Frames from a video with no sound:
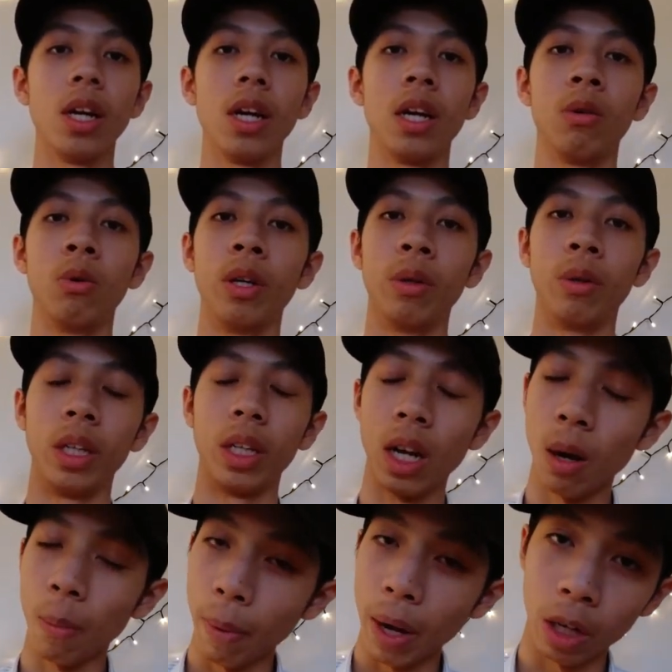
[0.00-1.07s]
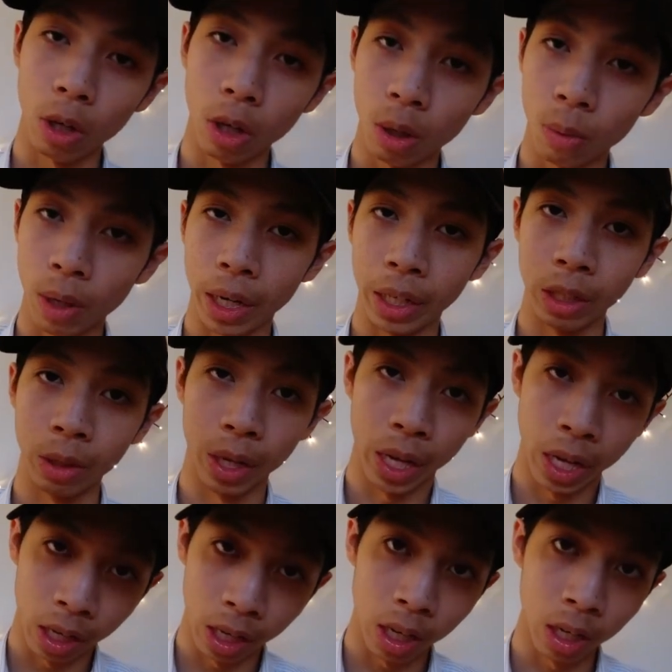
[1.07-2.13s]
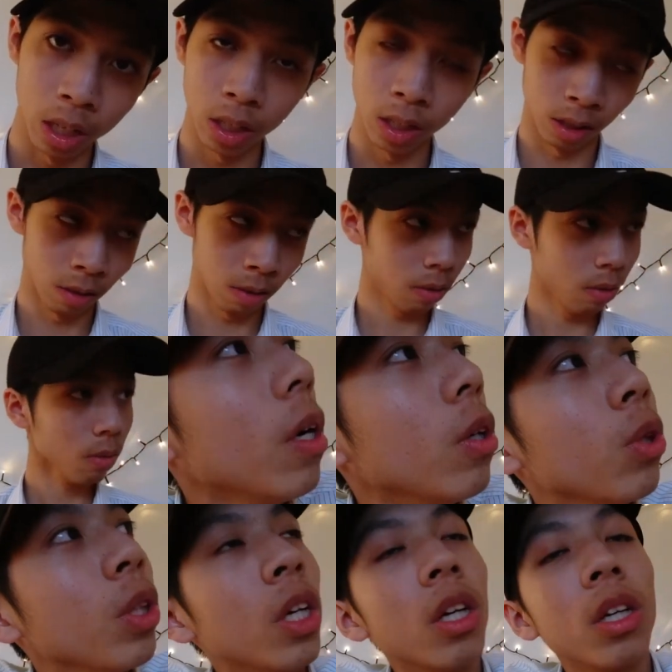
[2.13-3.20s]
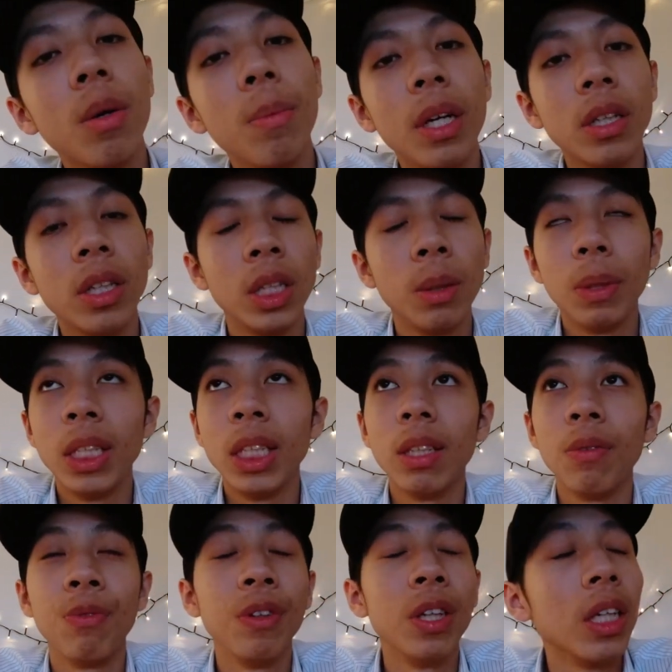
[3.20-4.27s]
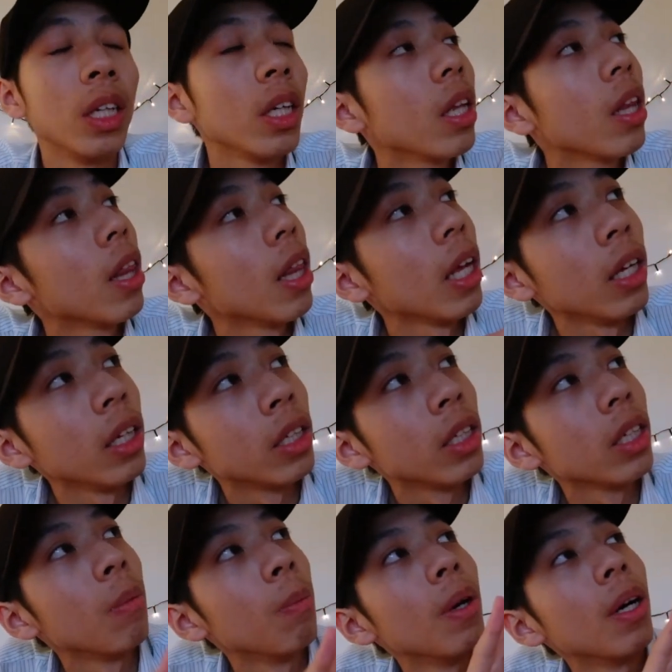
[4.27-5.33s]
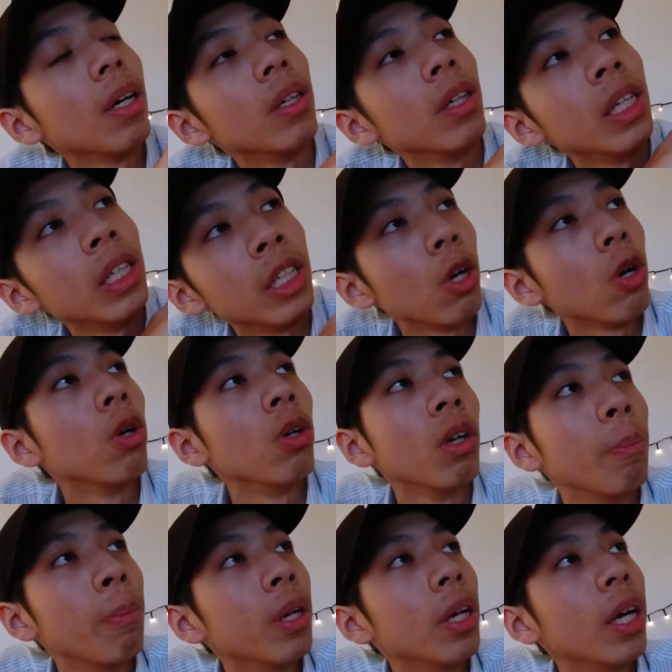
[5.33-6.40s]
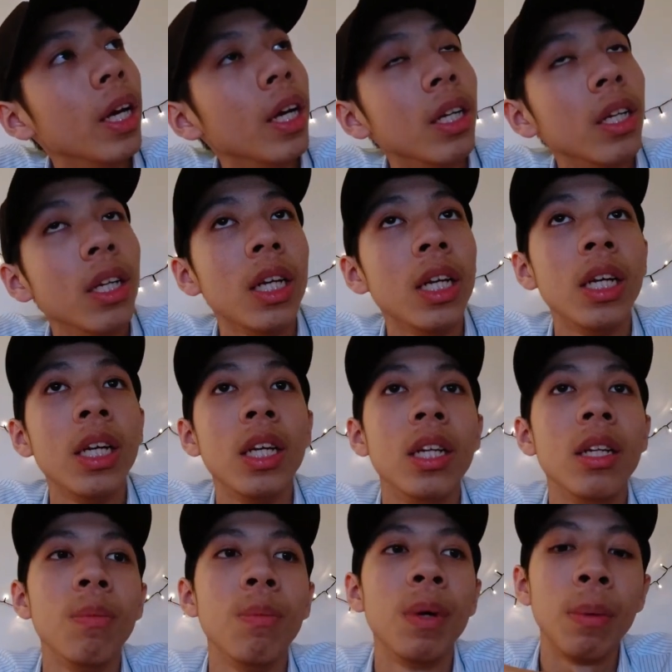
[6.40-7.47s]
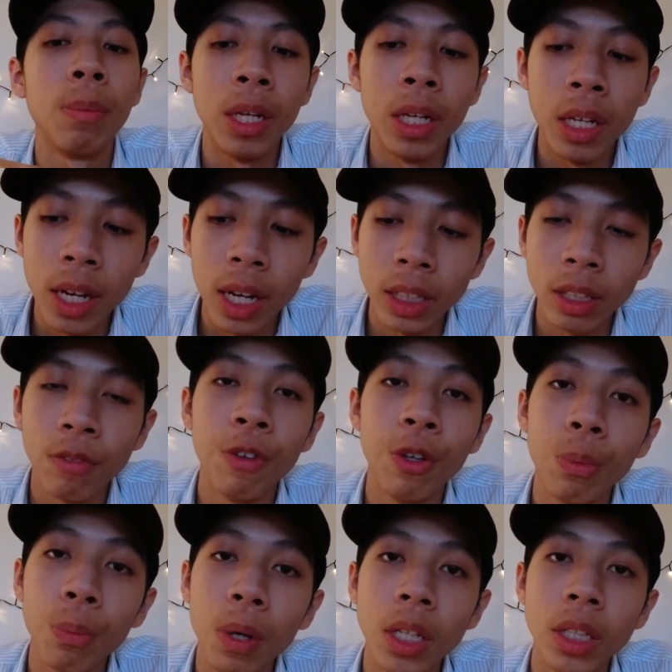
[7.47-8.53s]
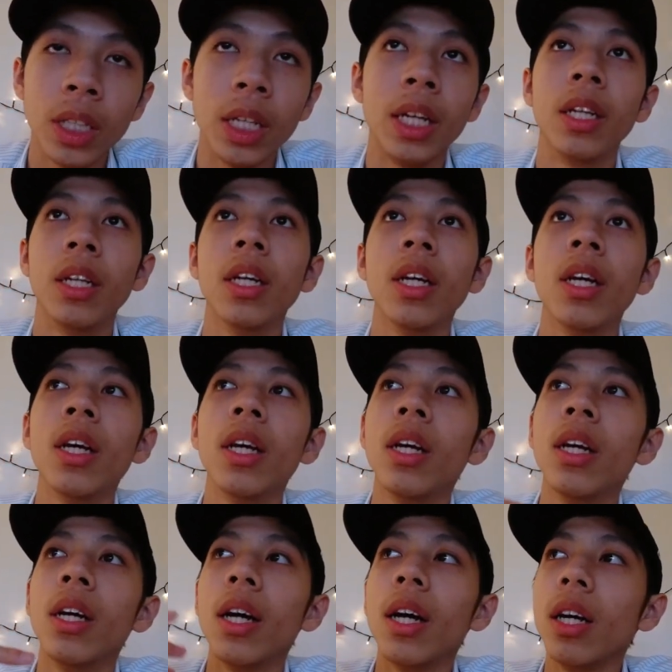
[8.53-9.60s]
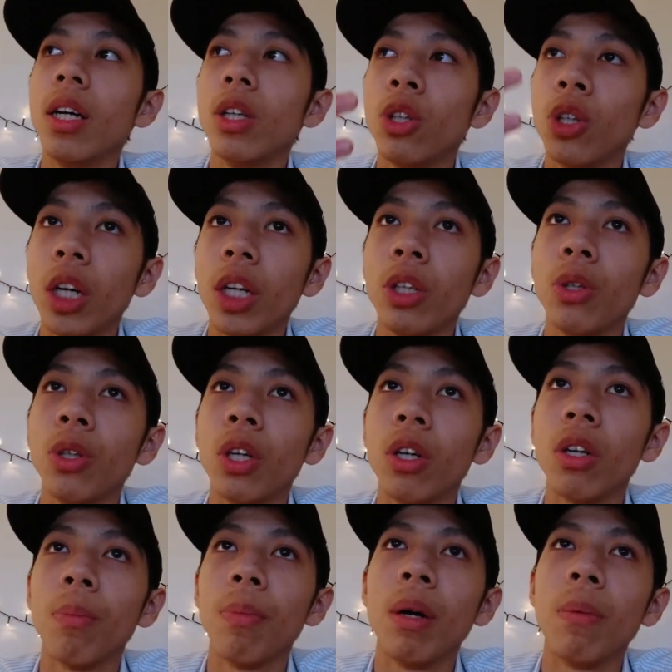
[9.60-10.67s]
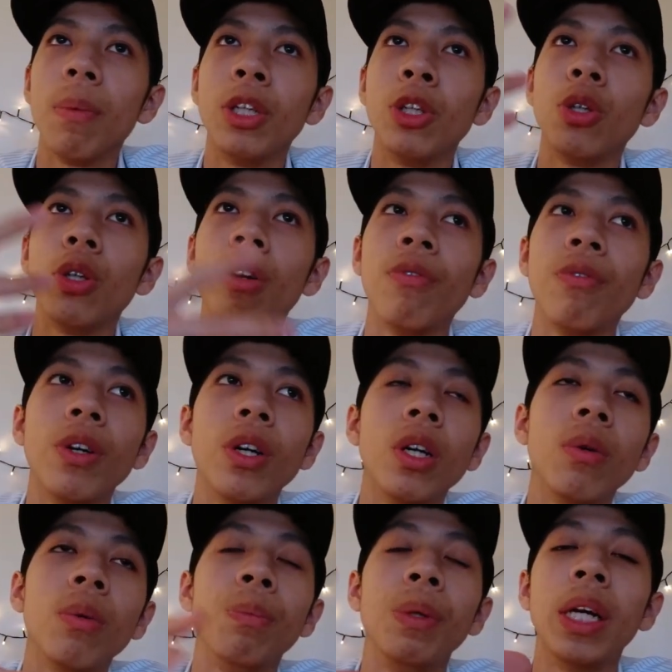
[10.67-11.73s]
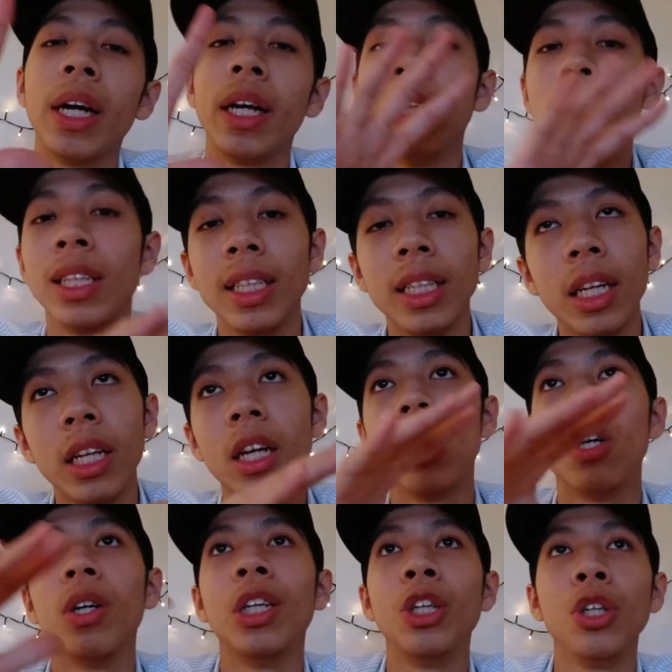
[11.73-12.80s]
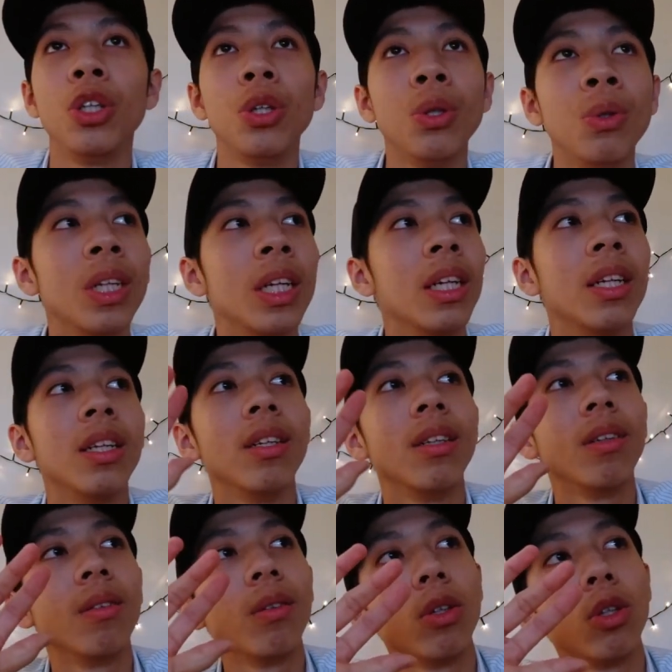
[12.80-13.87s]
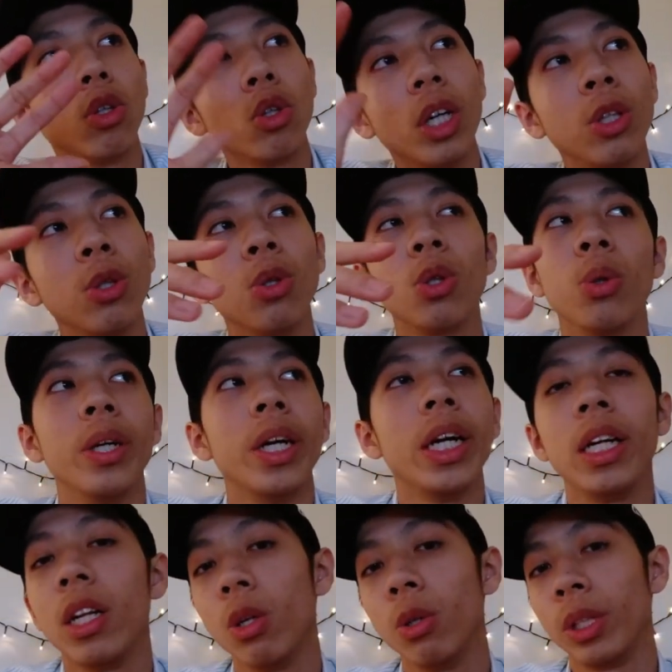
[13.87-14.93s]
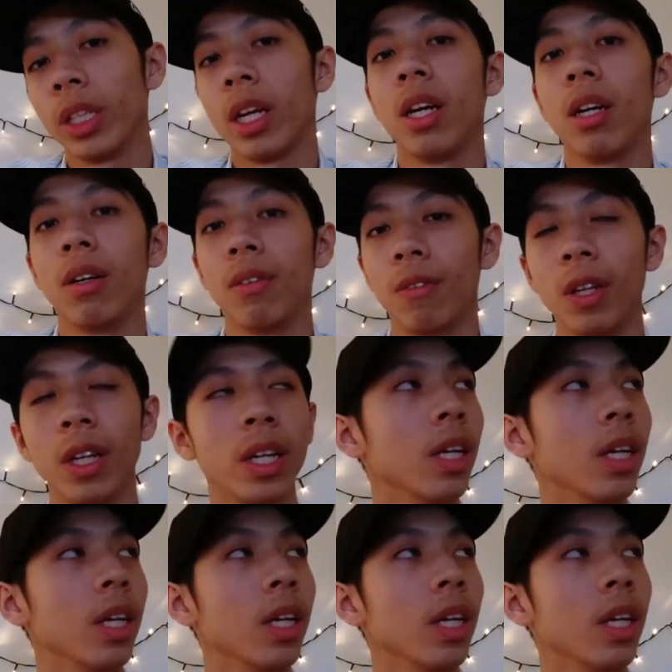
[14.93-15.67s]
and when I come back home I need to edit. I will talk about specific things about this all the plan in maybe next few months, and I'll try to talk about my short film behind the scene, how I shoot, and try to create those kind of